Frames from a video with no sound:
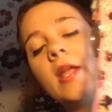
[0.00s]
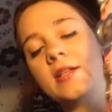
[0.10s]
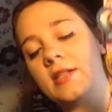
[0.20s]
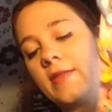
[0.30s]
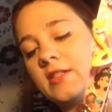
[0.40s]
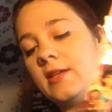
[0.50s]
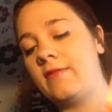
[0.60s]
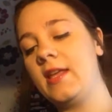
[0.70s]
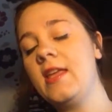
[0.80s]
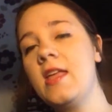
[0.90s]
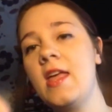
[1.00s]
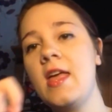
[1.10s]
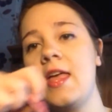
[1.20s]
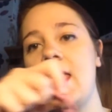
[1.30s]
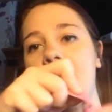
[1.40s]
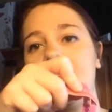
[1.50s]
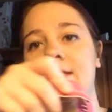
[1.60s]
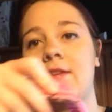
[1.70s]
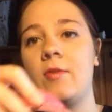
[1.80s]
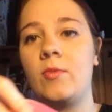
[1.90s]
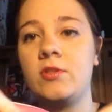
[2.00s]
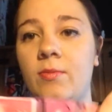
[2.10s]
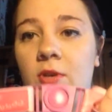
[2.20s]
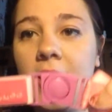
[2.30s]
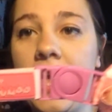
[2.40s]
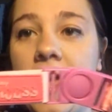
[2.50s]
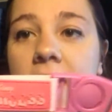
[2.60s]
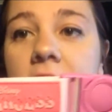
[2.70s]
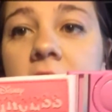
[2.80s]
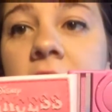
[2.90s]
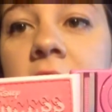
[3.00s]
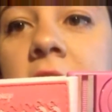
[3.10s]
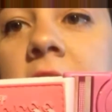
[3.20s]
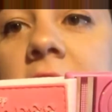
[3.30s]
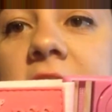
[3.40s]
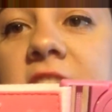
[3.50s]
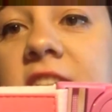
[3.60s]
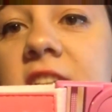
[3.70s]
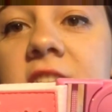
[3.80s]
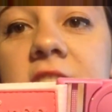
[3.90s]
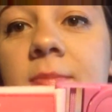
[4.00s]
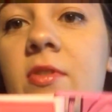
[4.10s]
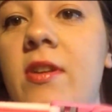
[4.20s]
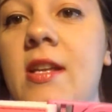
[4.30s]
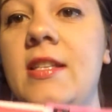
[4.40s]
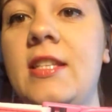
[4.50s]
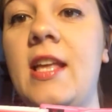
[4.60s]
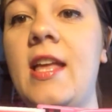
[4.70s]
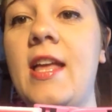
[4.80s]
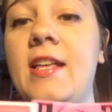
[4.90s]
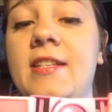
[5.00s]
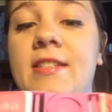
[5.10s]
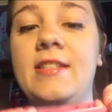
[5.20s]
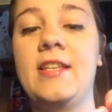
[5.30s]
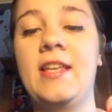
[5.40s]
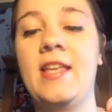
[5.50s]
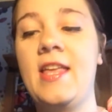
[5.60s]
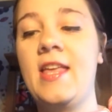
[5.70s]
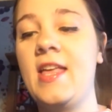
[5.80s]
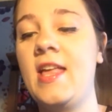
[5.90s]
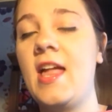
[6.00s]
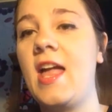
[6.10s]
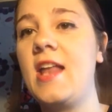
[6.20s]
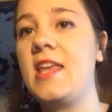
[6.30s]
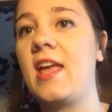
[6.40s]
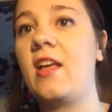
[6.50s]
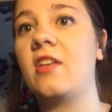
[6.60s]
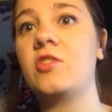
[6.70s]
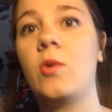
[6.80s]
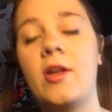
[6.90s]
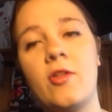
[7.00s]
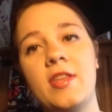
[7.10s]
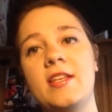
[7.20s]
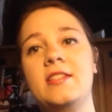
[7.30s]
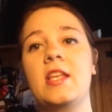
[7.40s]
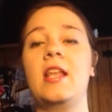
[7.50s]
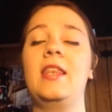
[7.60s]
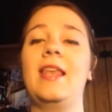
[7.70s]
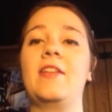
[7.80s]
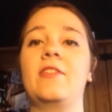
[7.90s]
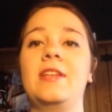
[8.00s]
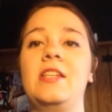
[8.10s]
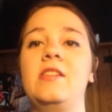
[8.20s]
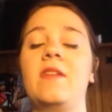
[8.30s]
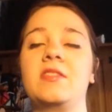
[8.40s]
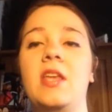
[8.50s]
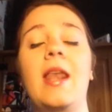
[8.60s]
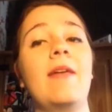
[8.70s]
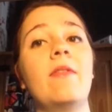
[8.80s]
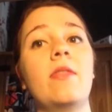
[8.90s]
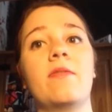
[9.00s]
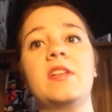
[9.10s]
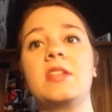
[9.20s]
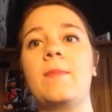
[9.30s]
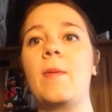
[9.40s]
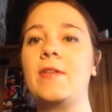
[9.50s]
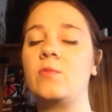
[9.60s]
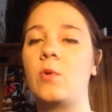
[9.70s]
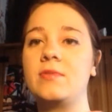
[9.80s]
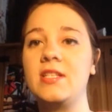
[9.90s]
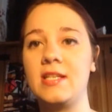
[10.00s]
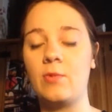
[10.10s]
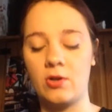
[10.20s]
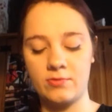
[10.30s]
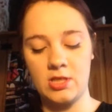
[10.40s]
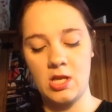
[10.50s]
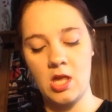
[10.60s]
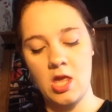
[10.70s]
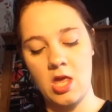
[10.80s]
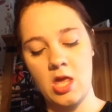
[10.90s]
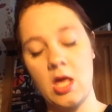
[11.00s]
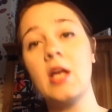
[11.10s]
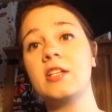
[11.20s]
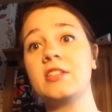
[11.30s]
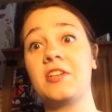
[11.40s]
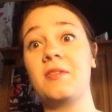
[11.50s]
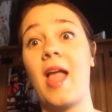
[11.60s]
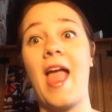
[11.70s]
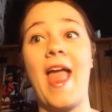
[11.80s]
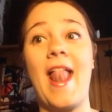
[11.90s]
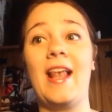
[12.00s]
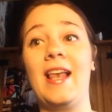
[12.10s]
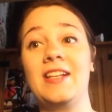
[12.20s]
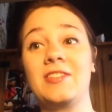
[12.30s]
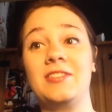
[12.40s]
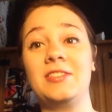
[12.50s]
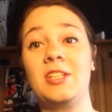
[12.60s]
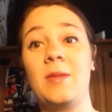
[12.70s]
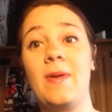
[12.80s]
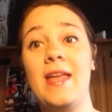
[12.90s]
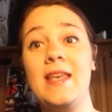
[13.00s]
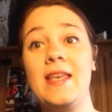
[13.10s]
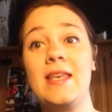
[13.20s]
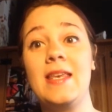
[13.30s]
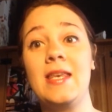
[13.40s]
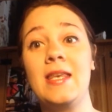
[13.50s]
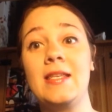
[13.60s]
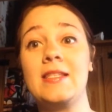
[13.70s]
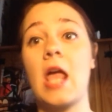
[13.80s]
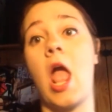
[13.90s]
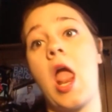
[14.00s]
So yeah, that's lovely. Then down the bottom one here, it just says Disney Princess. And yeah, so I got this lanyard in 2011, the first time I went to Walt Disney World. So let's get on to the pins.